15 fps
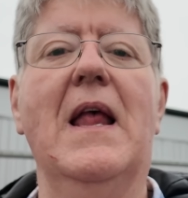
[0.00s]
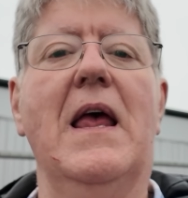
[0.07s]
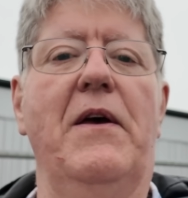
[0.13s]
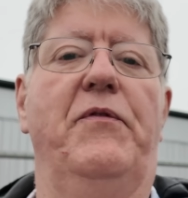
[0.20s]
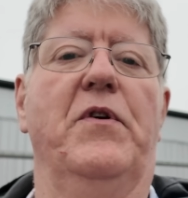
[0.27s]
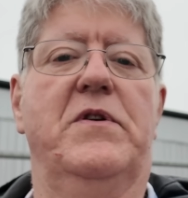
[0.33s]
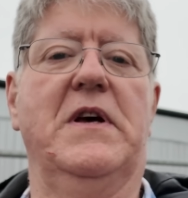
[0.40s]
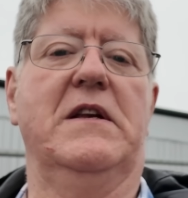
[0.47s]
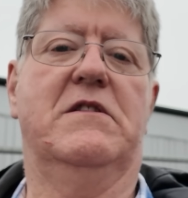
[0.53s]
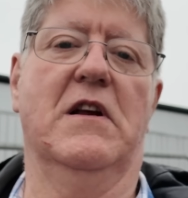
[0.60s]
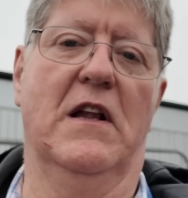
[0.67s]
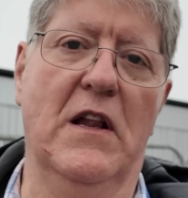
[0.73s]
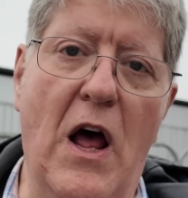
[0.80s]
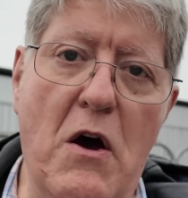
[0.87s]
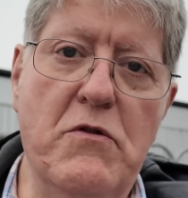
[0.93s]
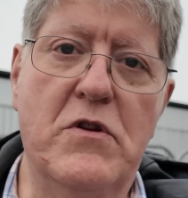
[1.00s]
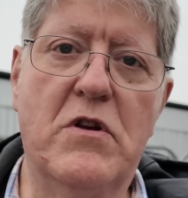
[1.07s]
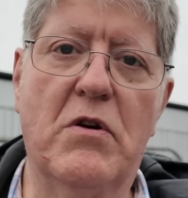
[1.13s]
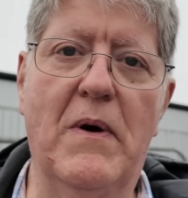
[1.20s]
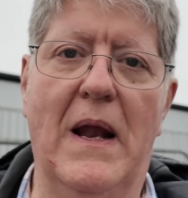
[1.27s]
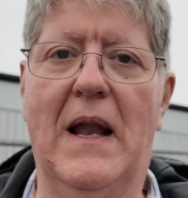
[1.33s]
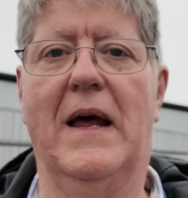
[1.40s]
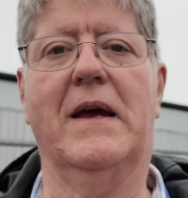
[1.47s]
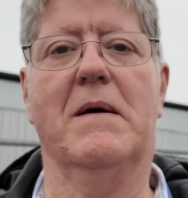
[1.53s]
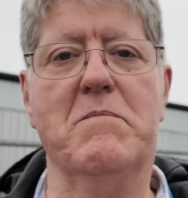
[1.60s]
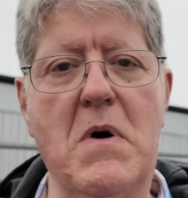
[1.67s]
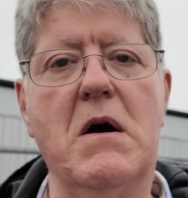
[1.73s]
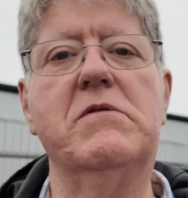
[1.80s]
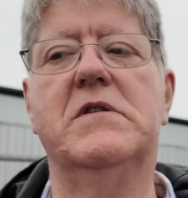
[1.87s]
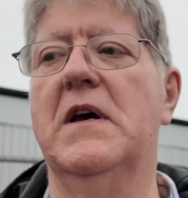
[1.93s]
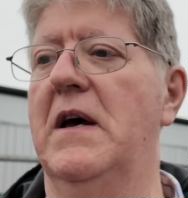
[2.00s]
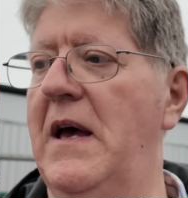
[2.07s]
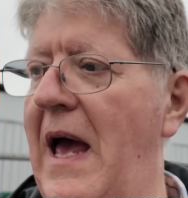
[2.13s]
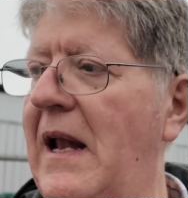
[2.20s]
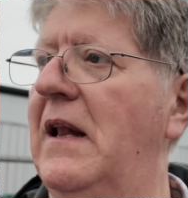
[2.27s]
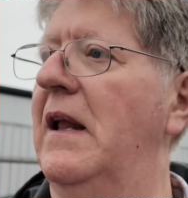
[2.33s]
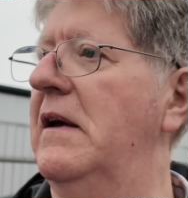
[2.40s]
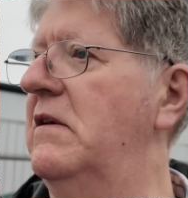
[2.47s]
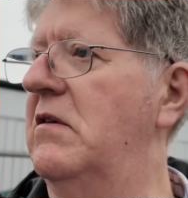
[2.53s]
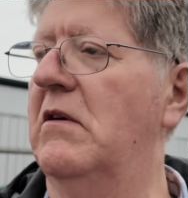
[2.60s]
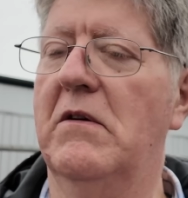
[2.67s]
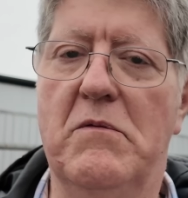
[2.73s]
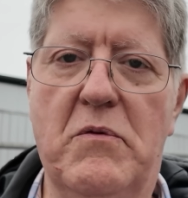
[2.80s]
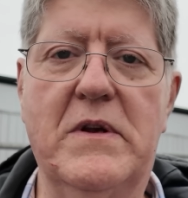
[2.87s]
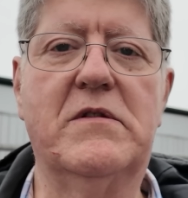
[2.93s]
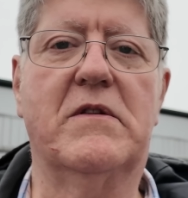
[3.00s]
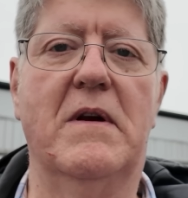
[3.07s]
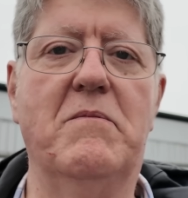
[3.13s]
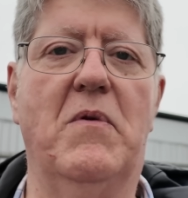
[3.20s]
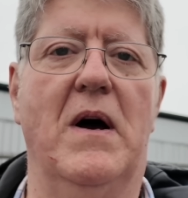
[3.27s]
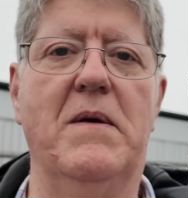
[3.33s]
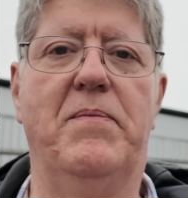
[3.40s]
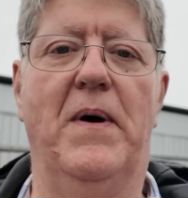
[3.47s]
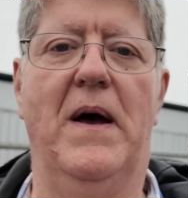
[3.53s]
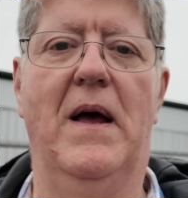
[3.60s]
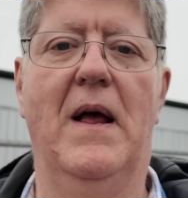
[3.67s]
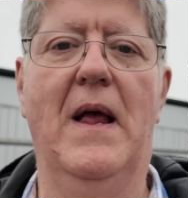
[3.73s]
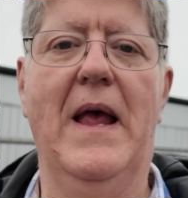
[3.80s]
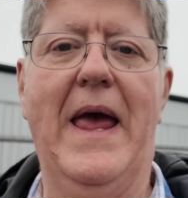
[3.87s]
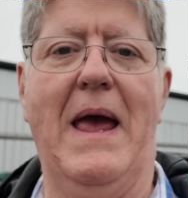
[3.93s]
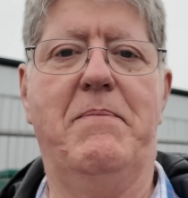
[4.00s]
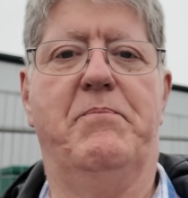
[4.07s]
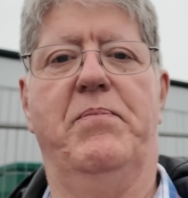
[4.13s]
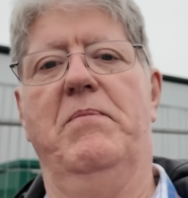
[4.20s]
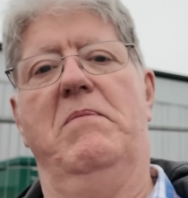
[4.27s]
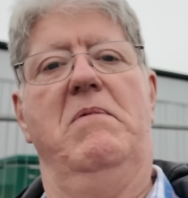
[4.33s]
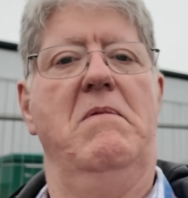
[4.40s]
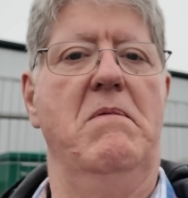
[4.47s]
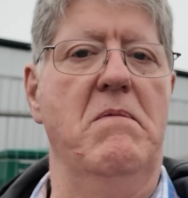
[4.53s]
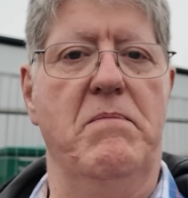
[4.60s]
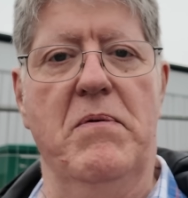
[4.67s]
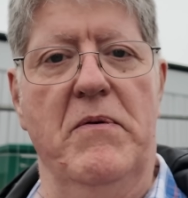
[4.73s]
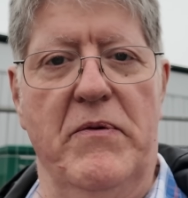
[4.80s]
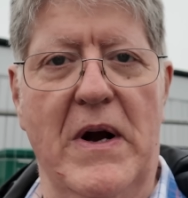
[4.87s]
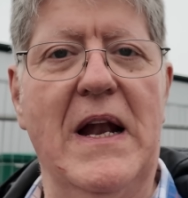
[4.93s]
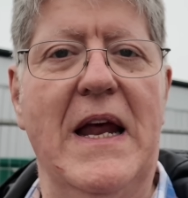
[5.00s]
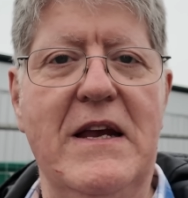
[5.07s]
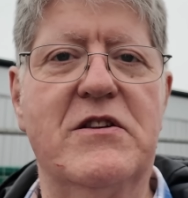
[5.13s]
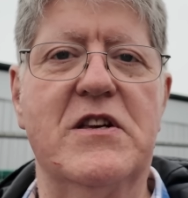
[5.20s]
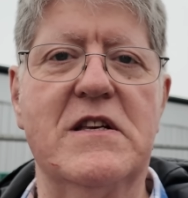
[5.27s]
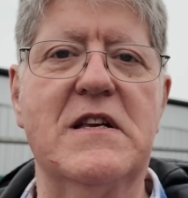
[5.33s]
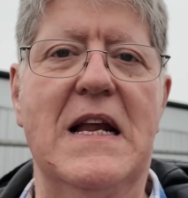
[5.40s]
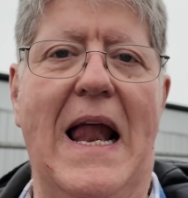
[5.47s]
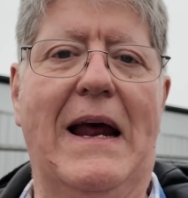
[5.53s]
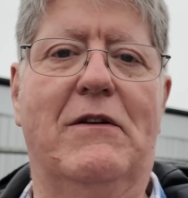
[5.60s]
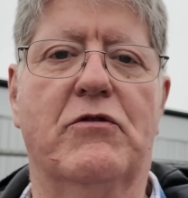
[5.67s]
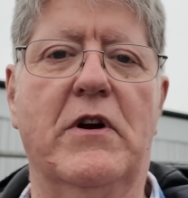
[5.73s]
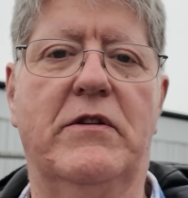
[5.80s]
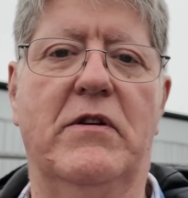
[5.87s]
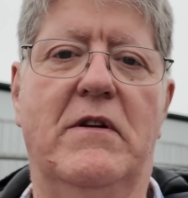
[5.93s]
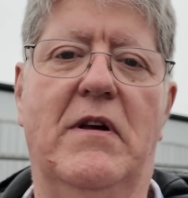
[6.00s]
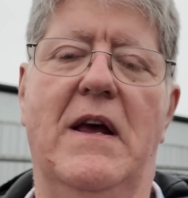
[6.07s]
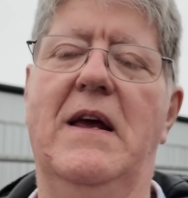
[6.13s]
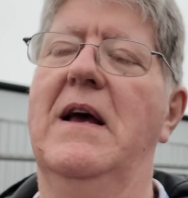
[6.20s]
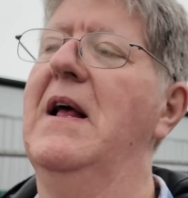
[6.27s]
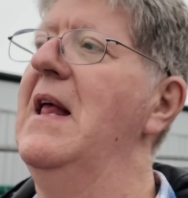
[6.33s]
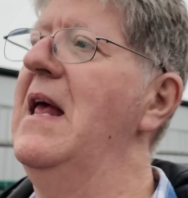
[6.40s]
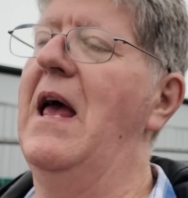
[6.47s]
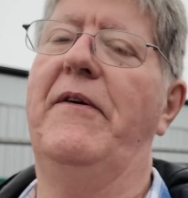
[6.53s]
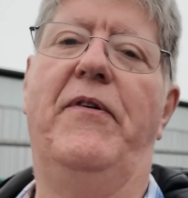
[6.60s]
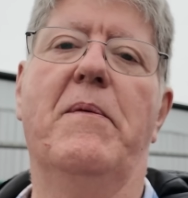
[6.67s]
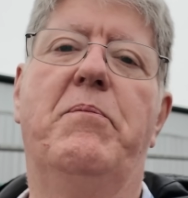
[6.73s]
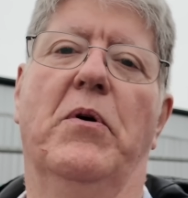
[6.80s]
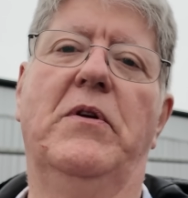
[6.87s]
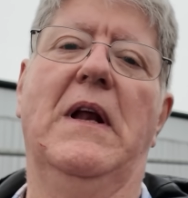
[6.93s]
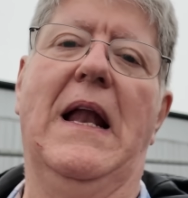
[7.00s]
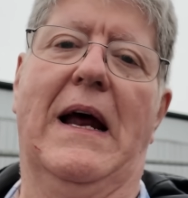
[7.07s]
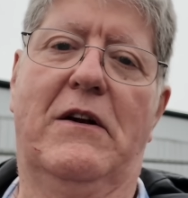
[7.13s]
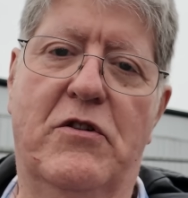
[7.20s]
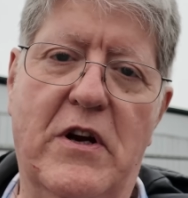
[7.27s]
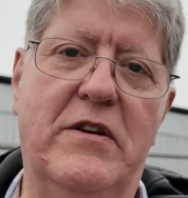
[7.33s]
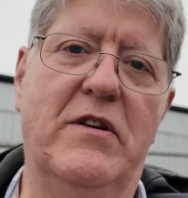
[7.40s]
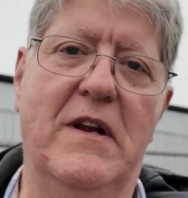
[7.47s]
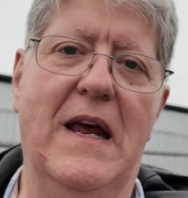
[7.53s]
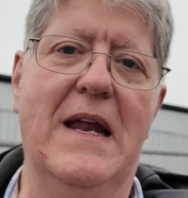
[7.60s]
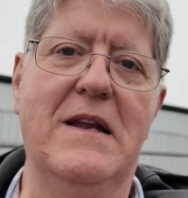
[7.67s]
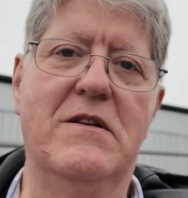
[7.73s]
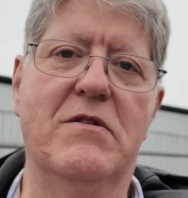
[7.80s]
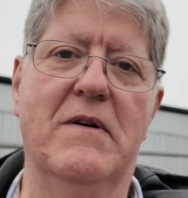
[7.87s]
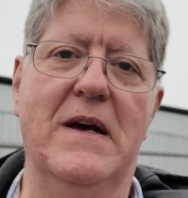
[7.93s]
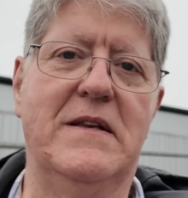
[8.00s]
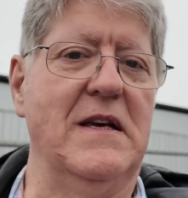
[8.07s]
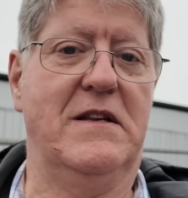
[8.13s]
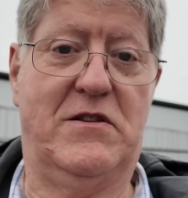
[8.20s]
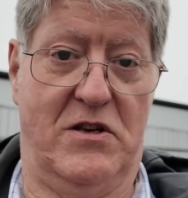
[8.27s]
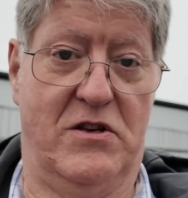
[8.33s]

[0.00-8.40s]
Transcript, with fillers: If you attach a load to it, like a motor, headlight or a windscreen wiper, it releases electricity. If you put electricity into it, it